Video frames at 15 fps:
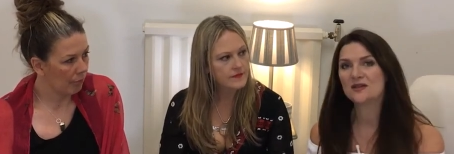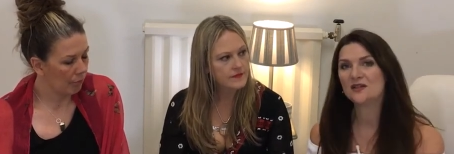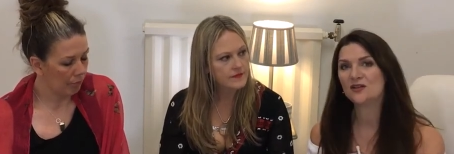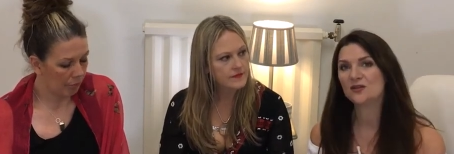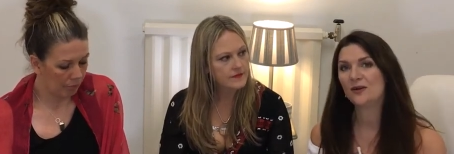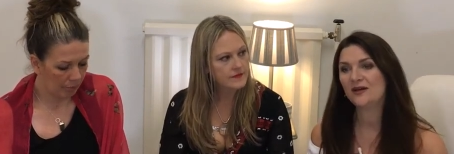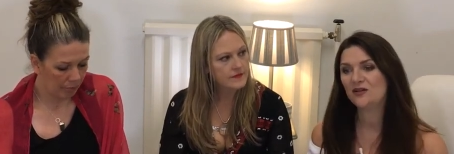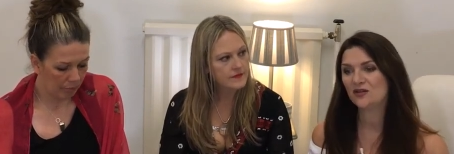
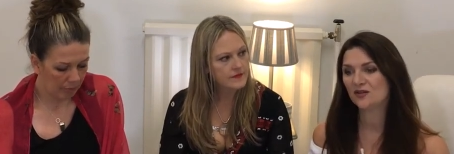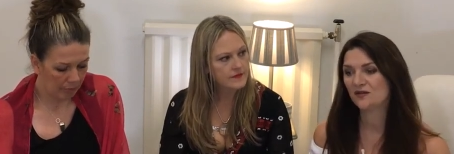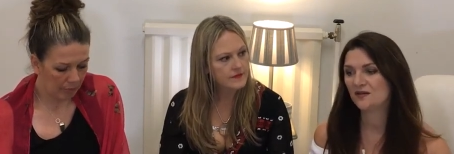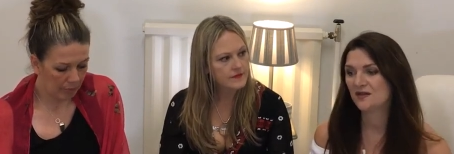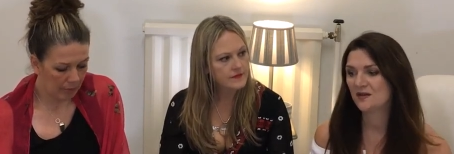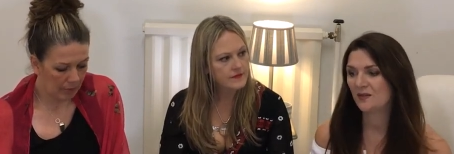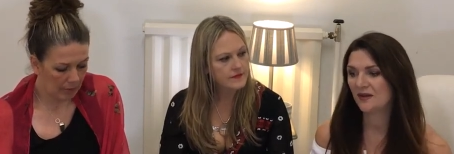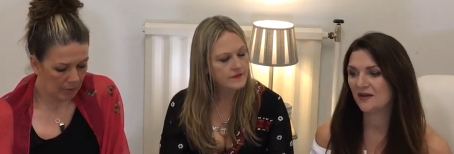
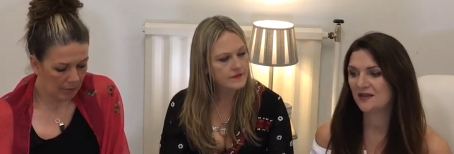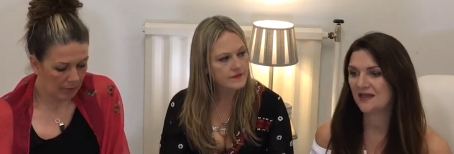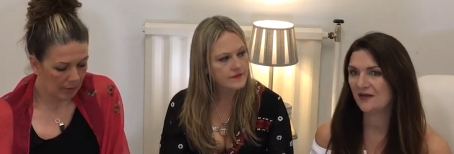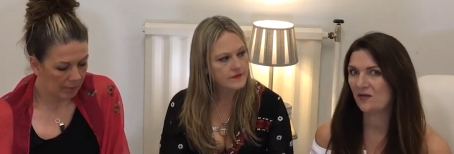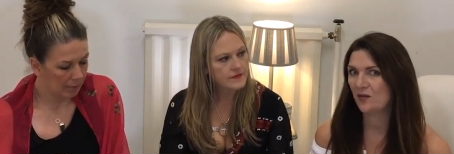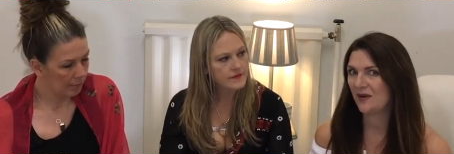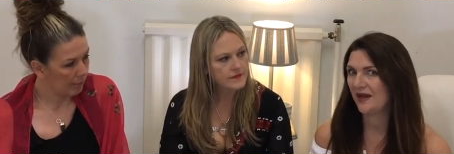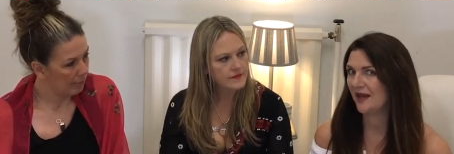Speaker 1: situations, because
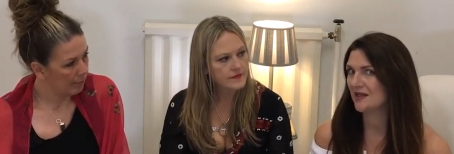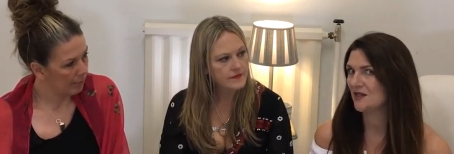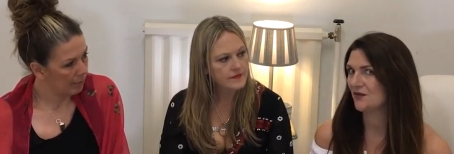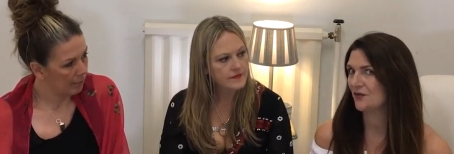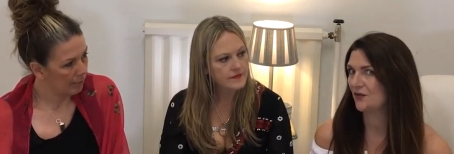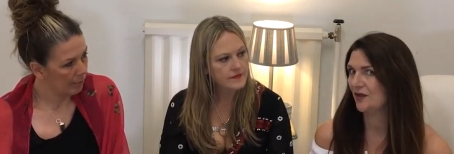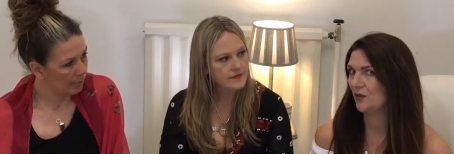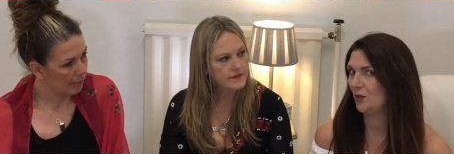everybody has
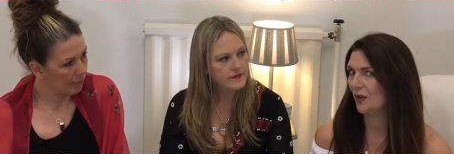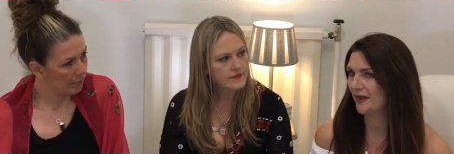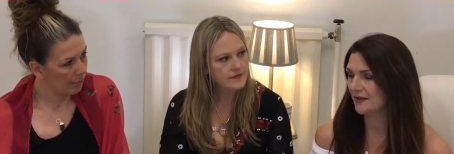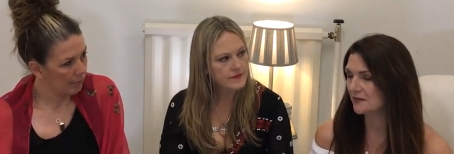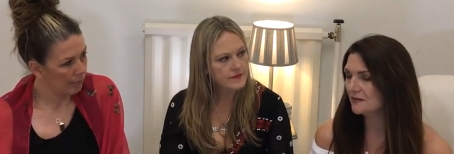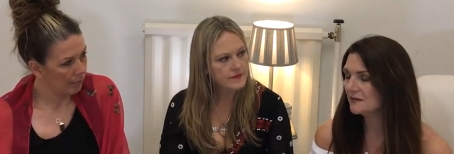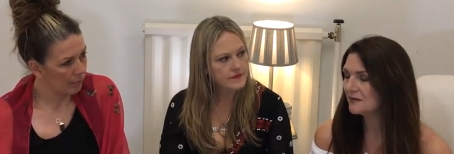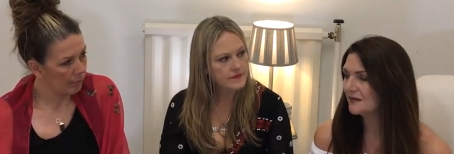free will,
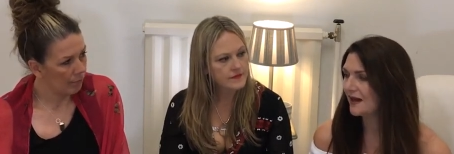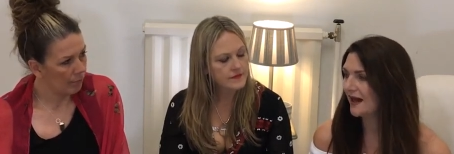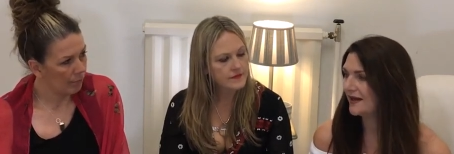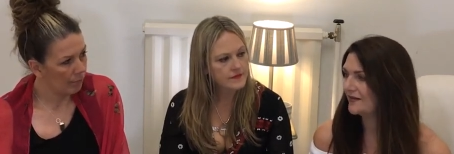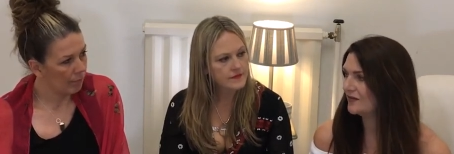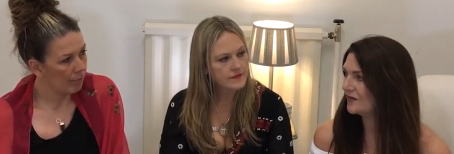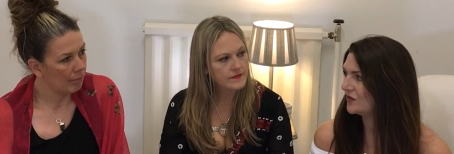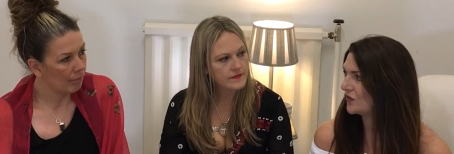
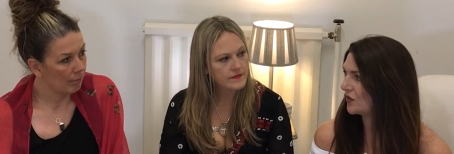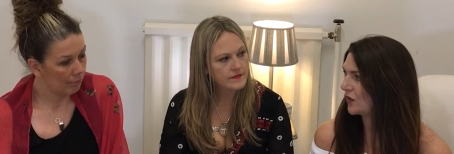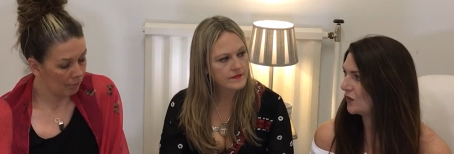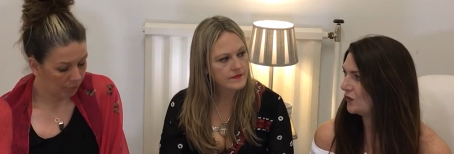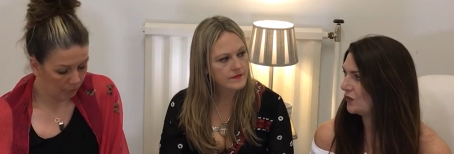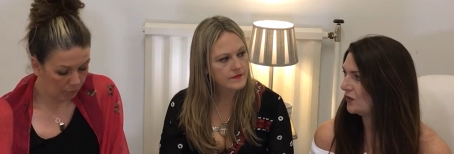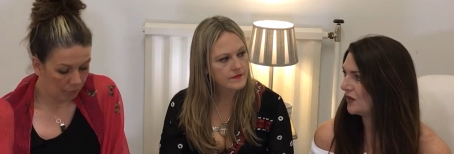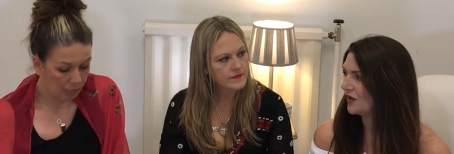and so
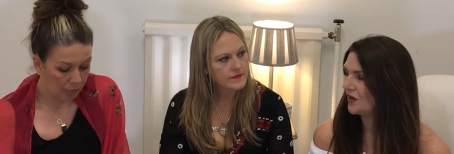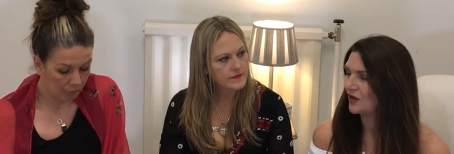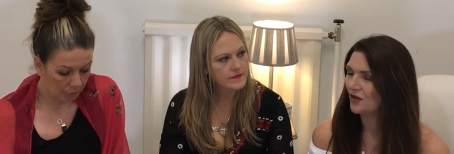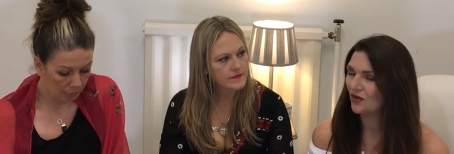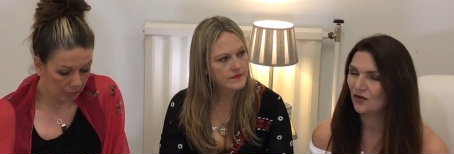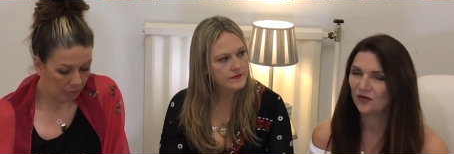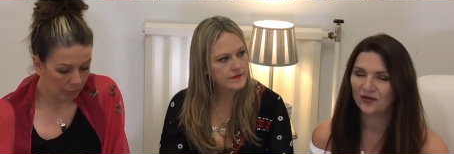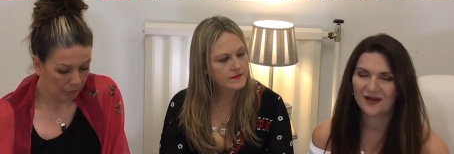
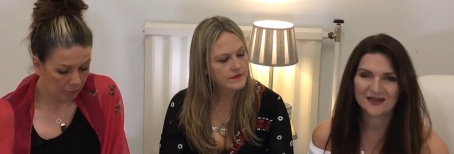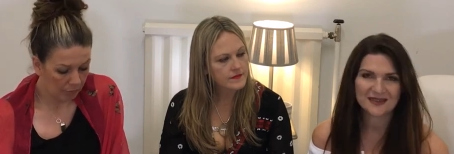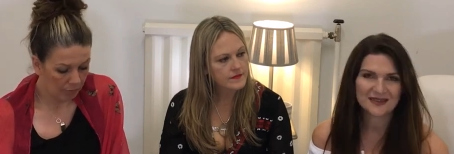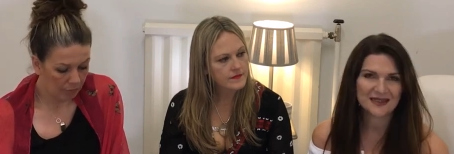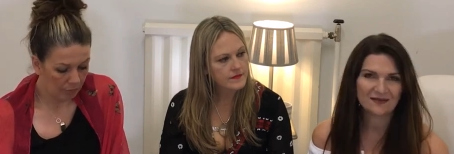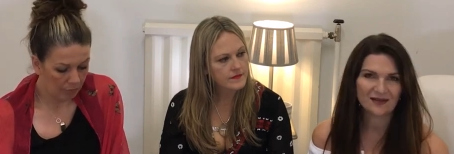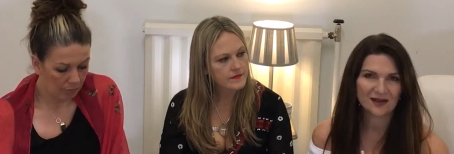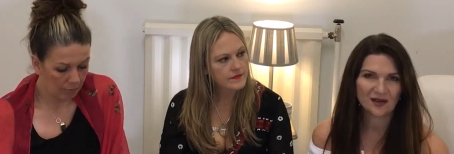you're not
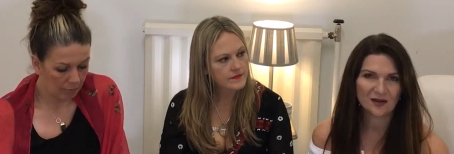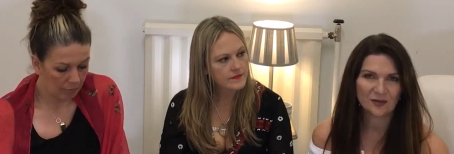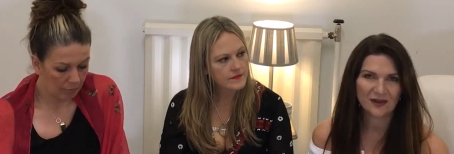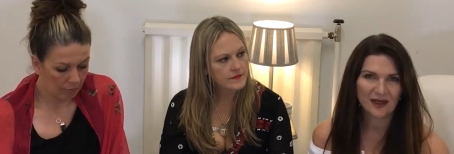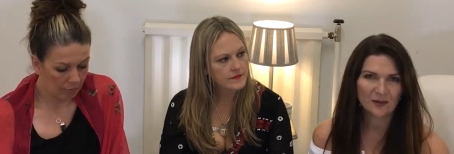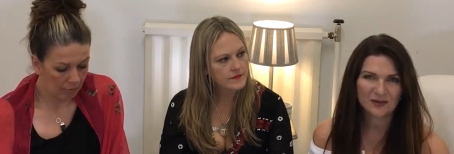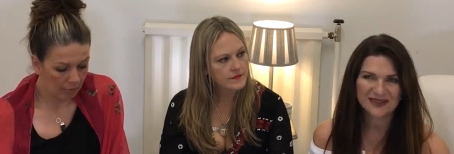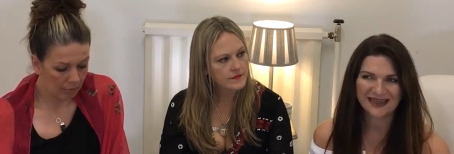necessarily going to be
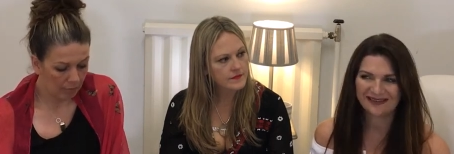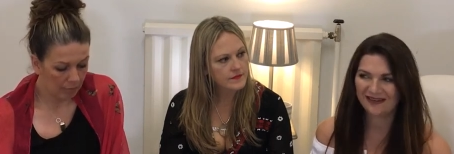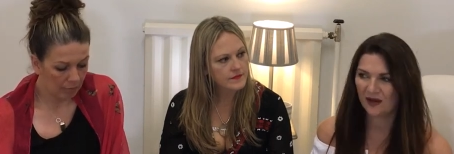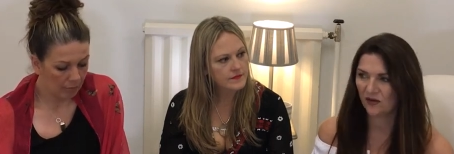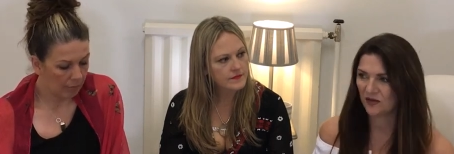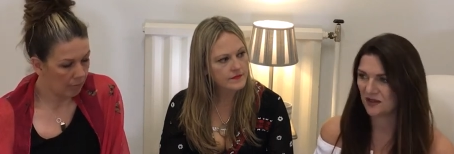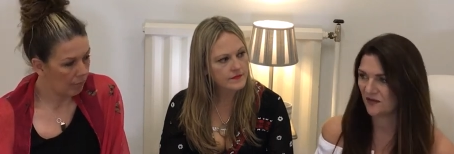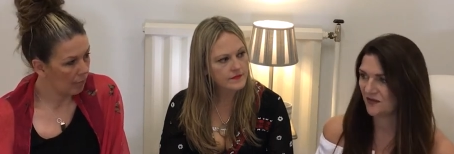able to get the
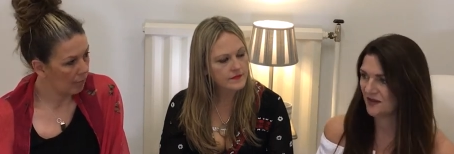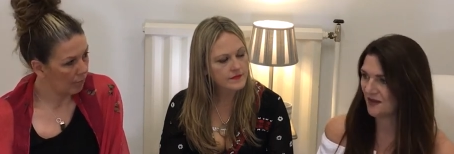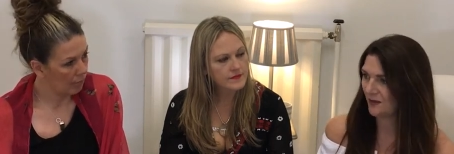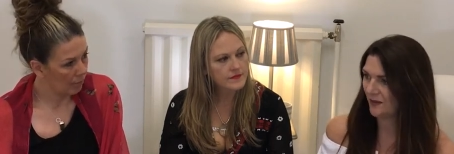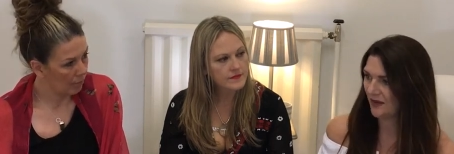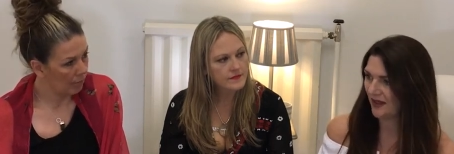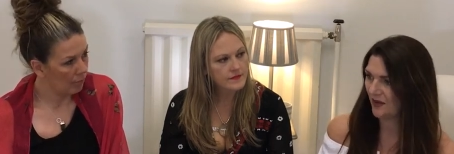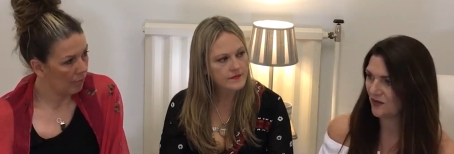answer for
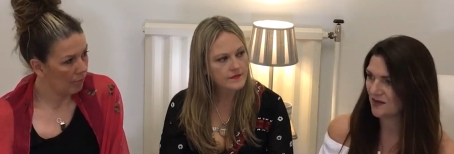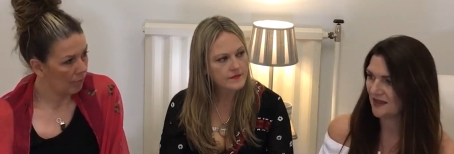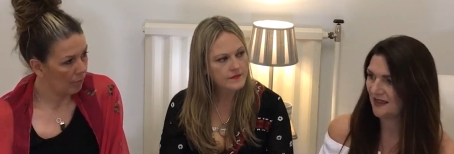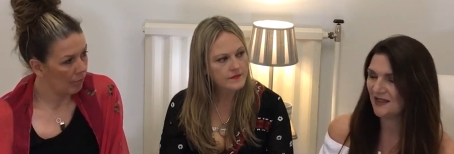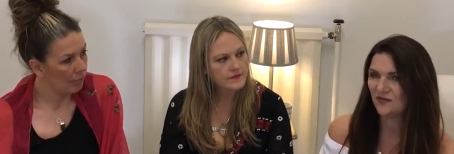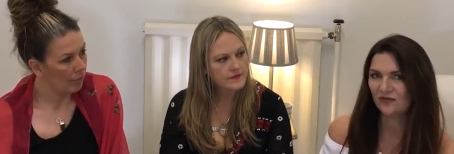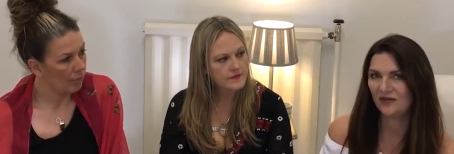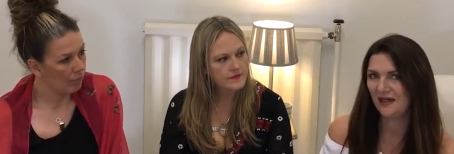somebody else. It is
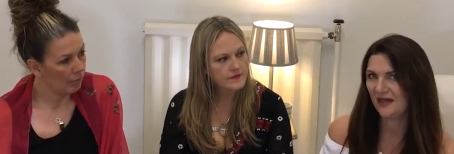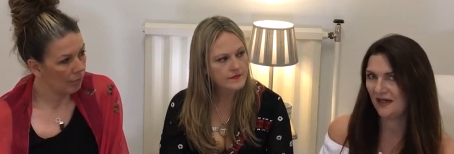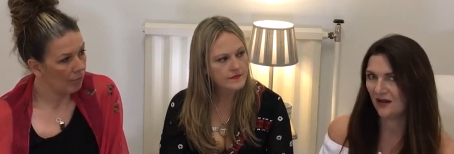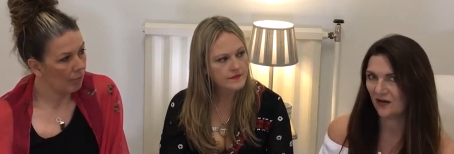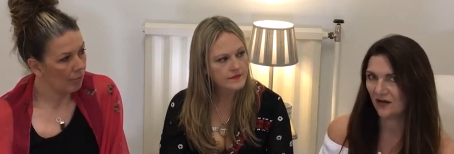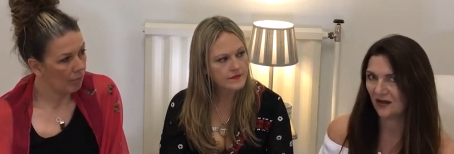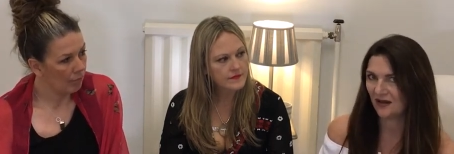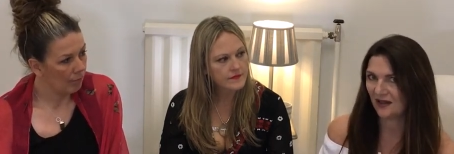really only
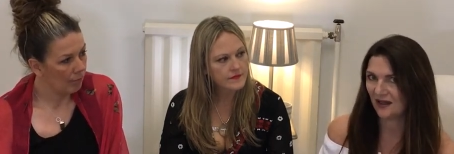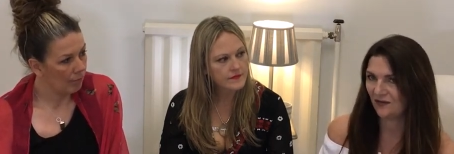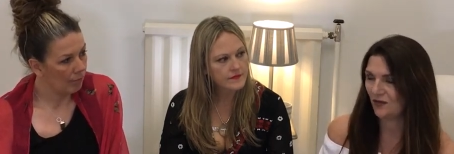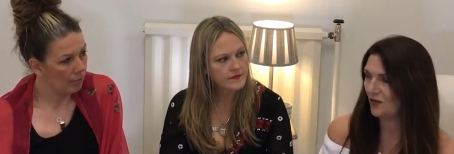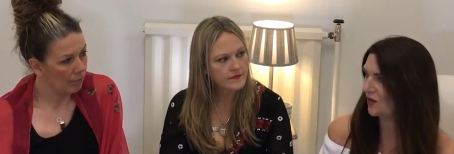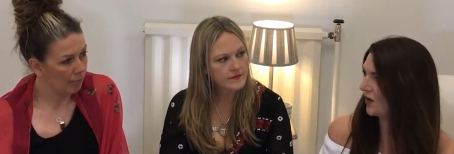going to give you